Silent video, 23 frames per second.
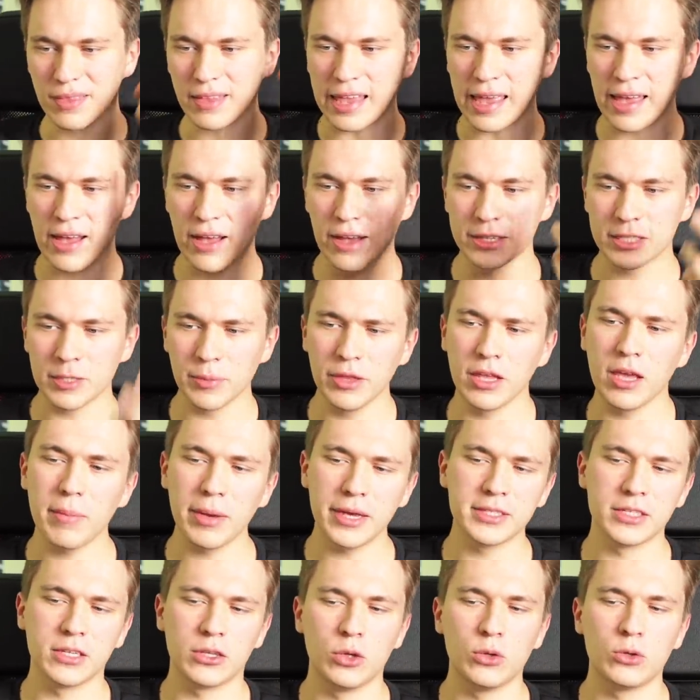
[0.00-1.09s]
some of the
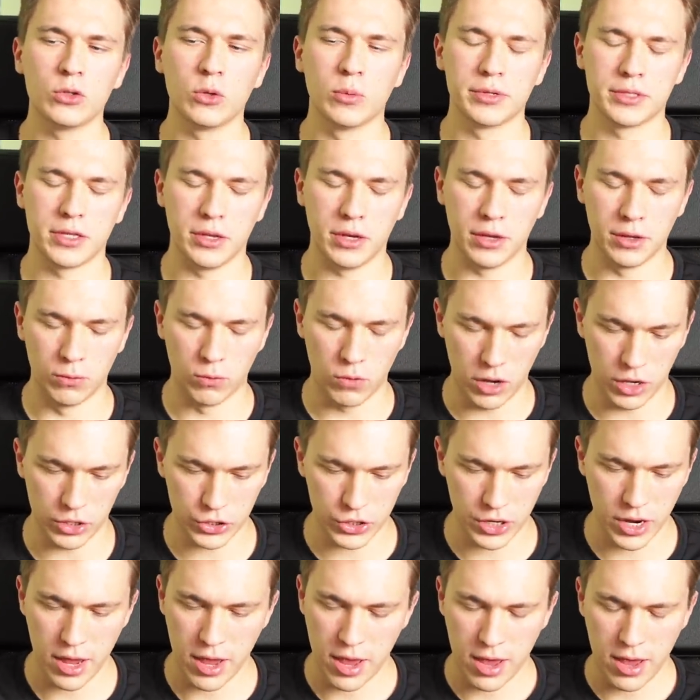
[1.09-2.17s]
amazing YouTubers that you can
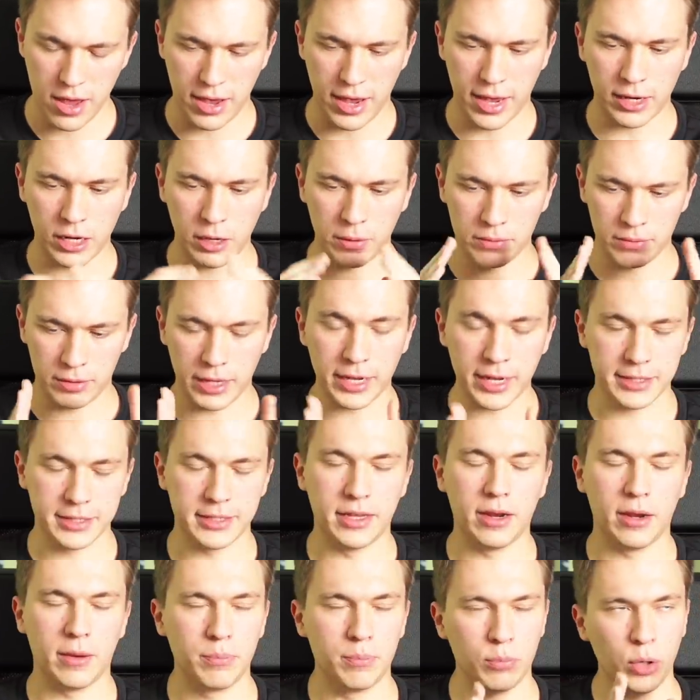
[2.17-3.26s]
watch. And like
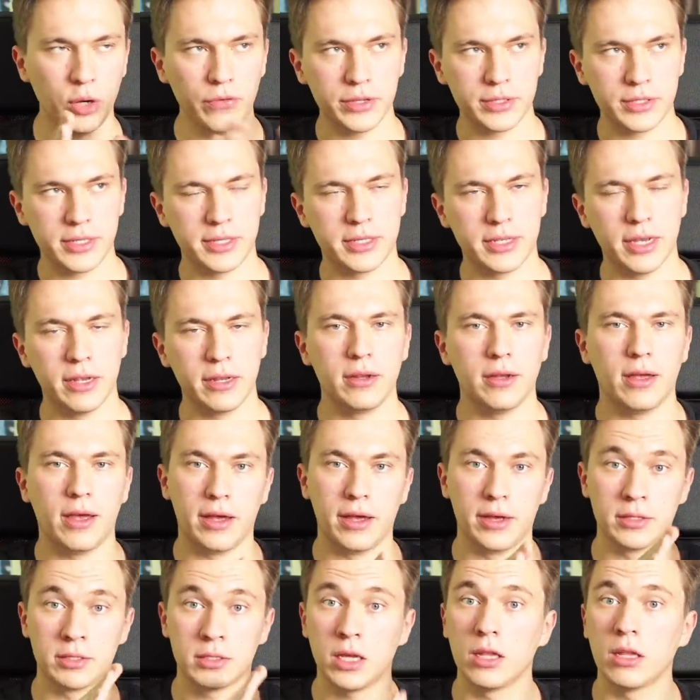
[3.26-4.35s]
I previously said,
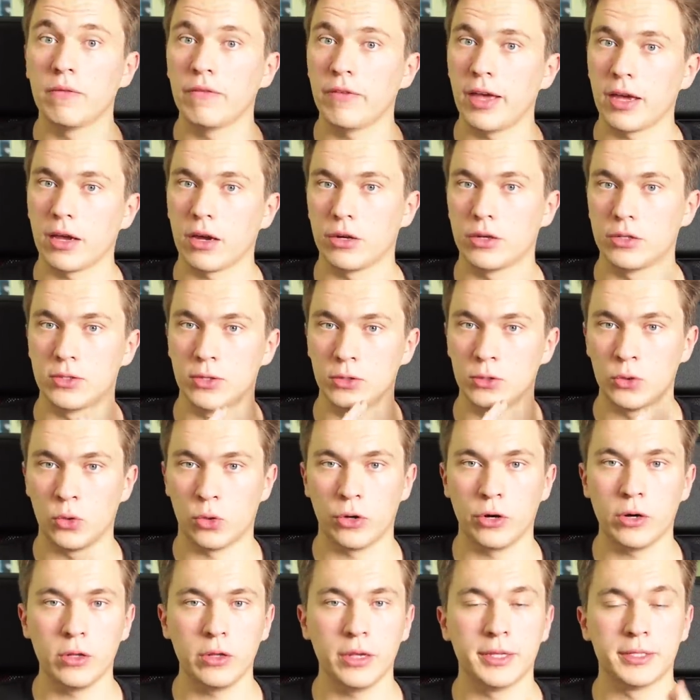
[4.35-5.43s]
Solomon Vanguard's
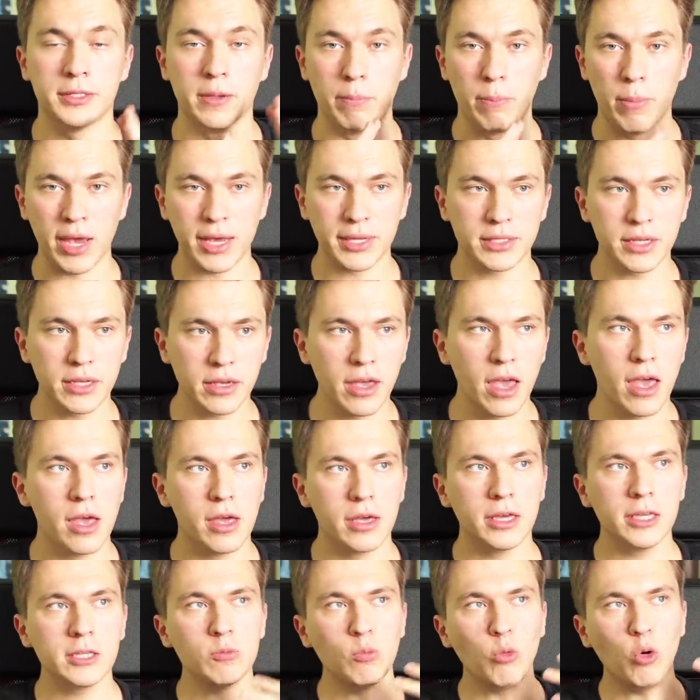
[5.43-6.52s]
tutorial is amazing.
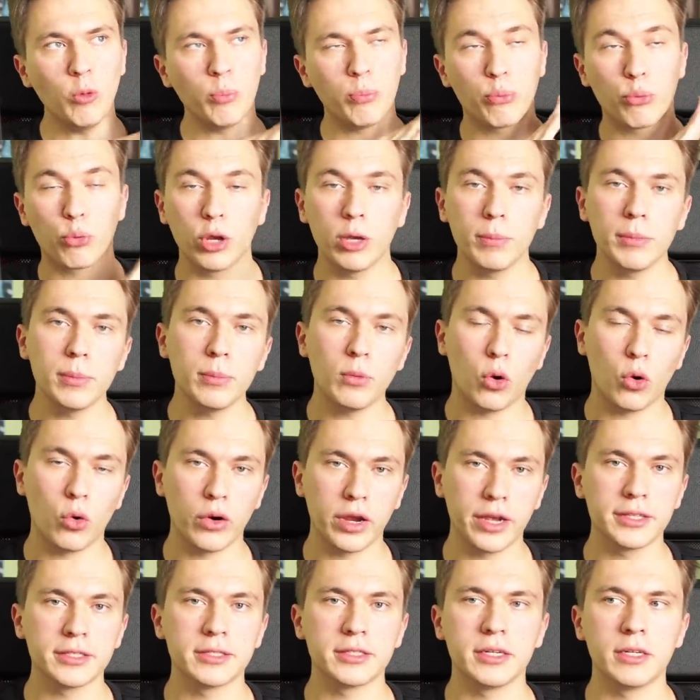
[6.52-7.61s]
He's more premium
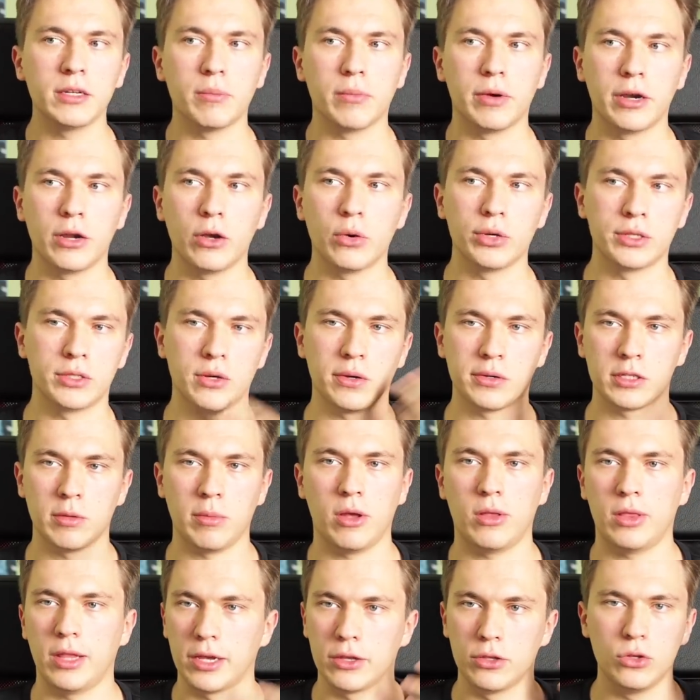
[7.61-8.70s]
oriented, but he always talks
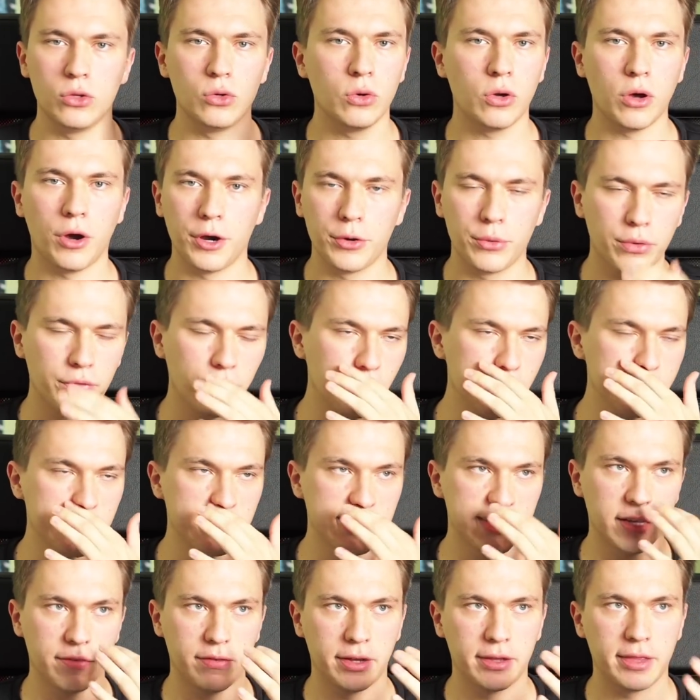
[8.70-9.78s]
about like new card reveals and
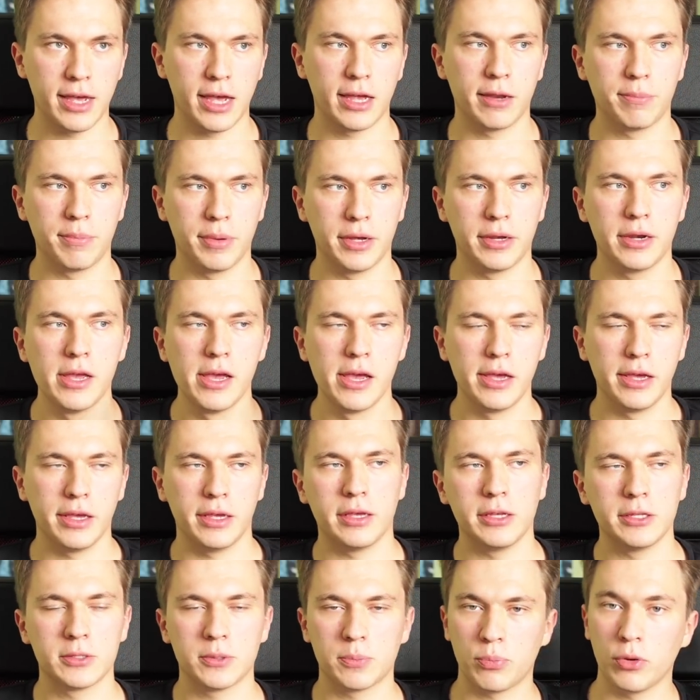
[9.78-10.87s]
stuff like that, but
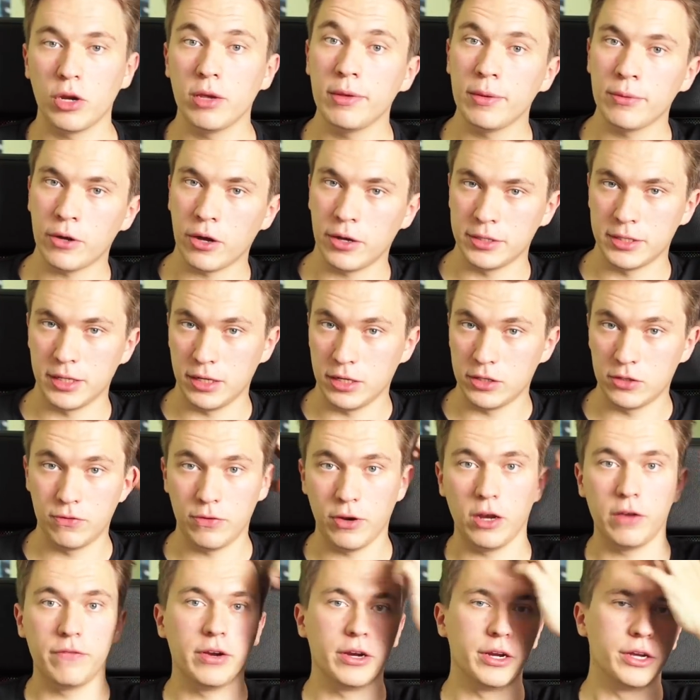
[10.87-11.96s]
his premium content is
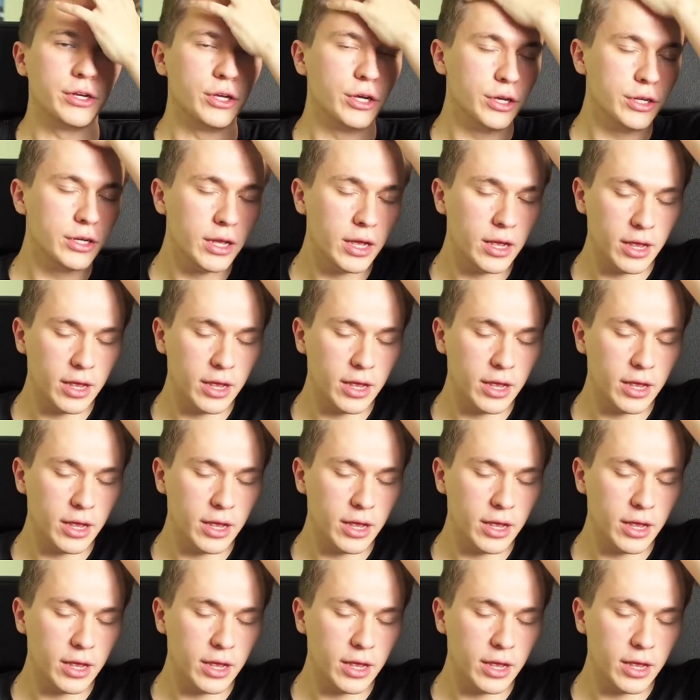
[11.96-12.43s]
very, very good.